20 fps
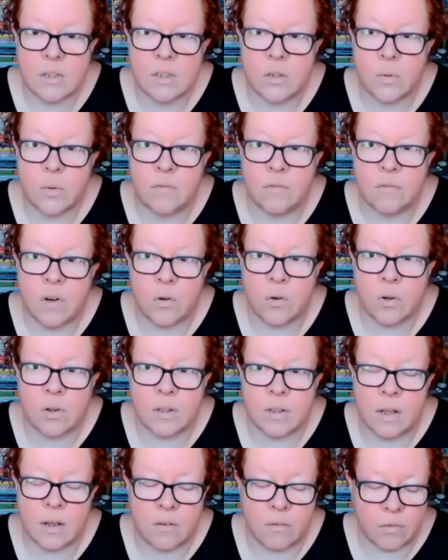To
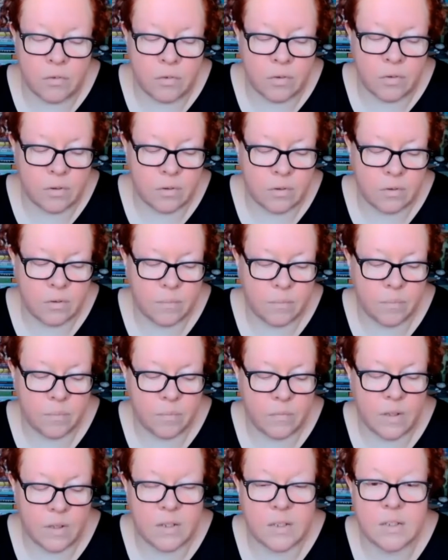invoke love
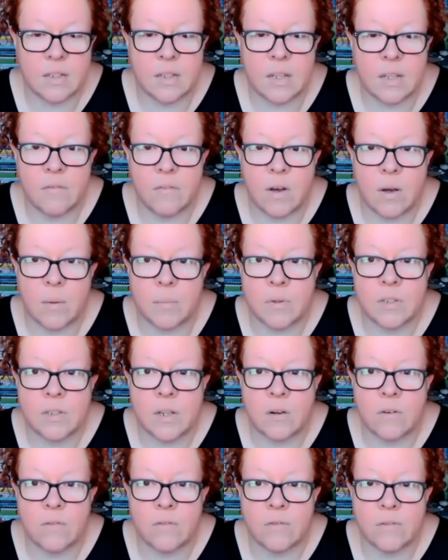is to give up
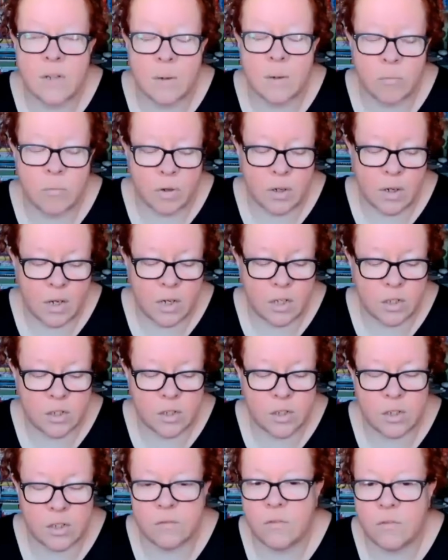
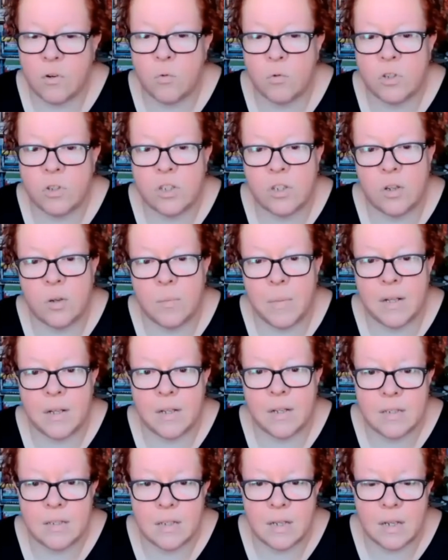self-deprecation, false
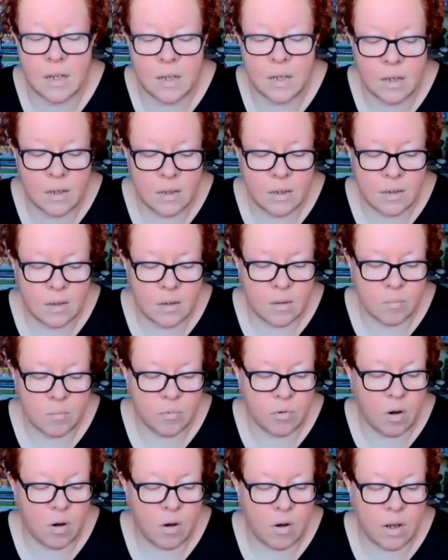humility,
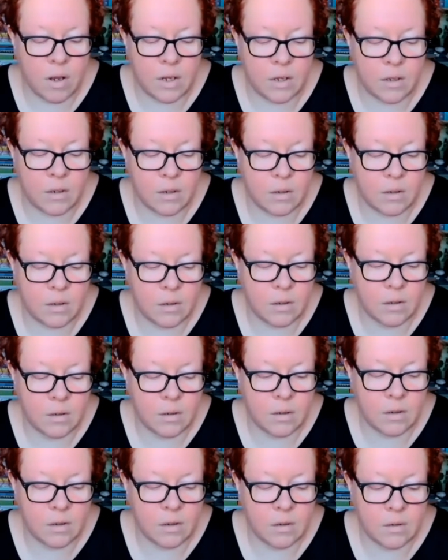pride,
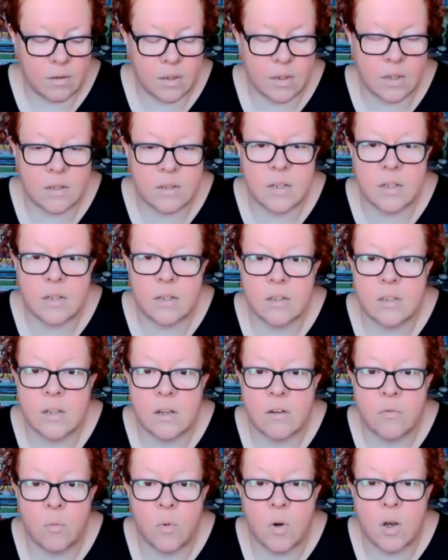to consider
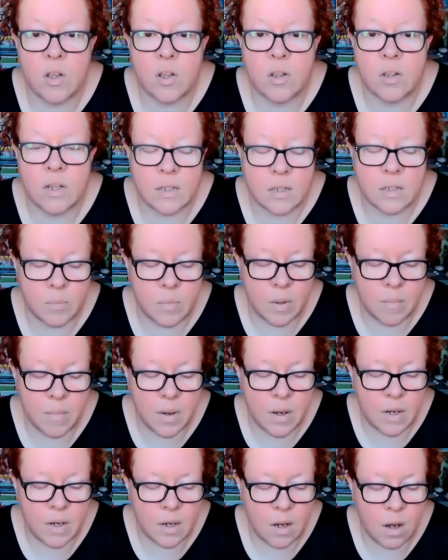yourself worthy to be
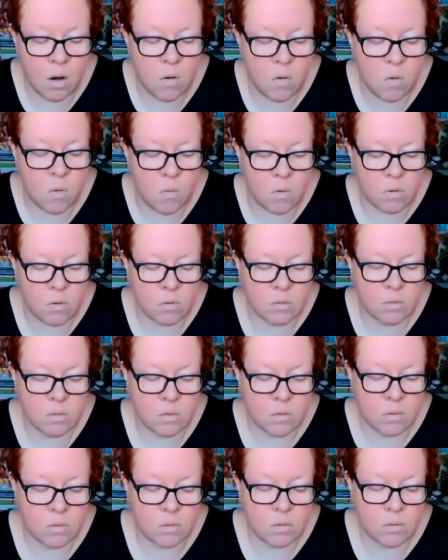made whole,
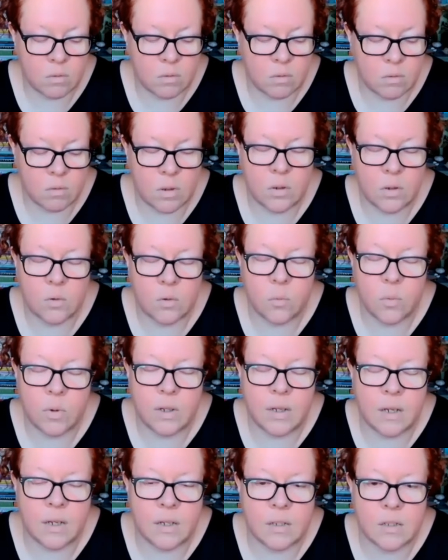
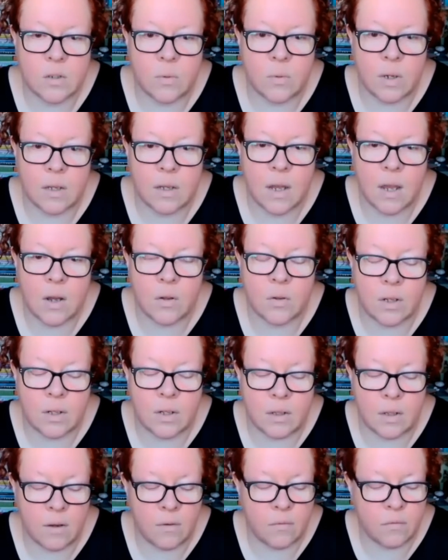willing to encounter
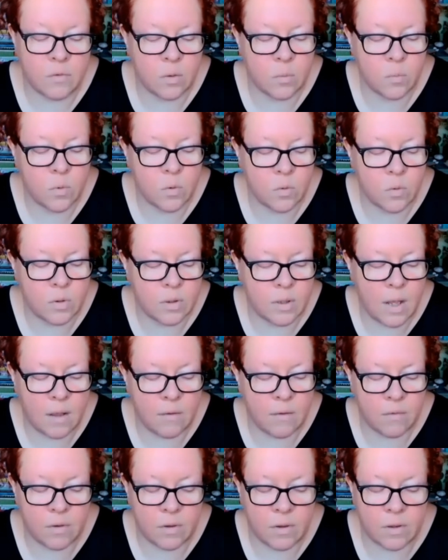love that will
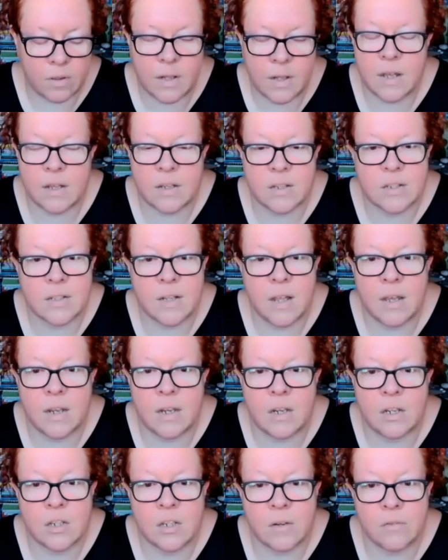never let us let
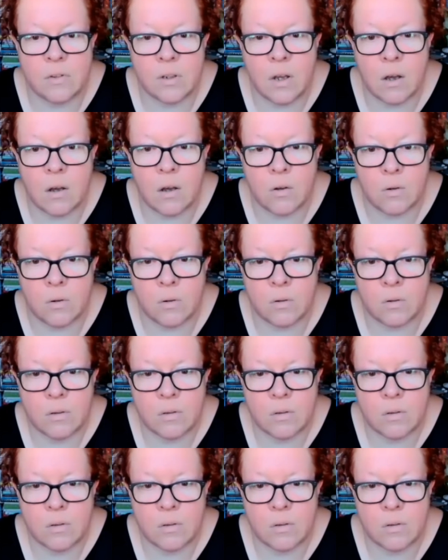each other go.